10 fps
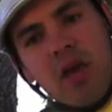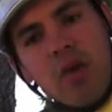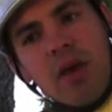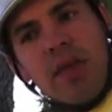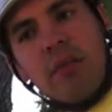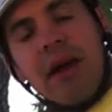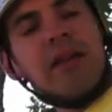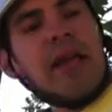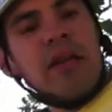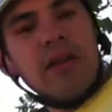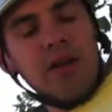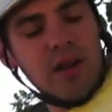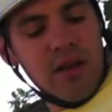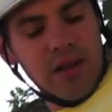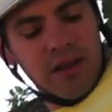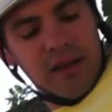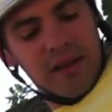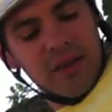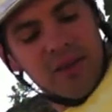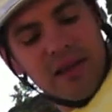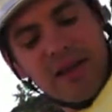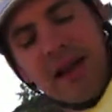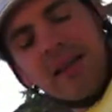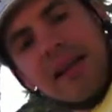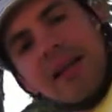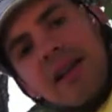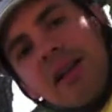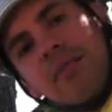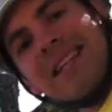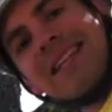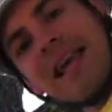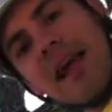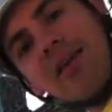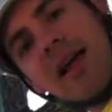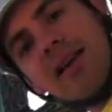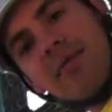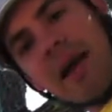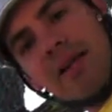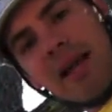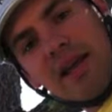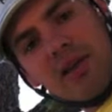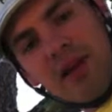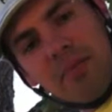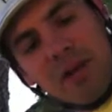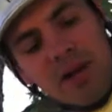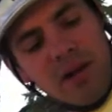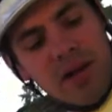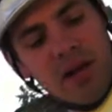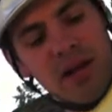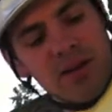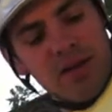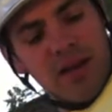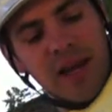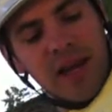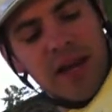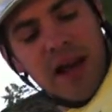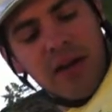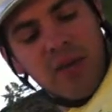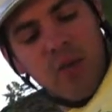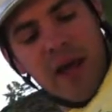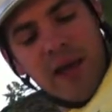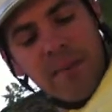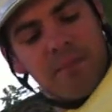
with my lanyard and other things, you'll see that I like to clip the tail end of my lanyard up here just to get it out of the way.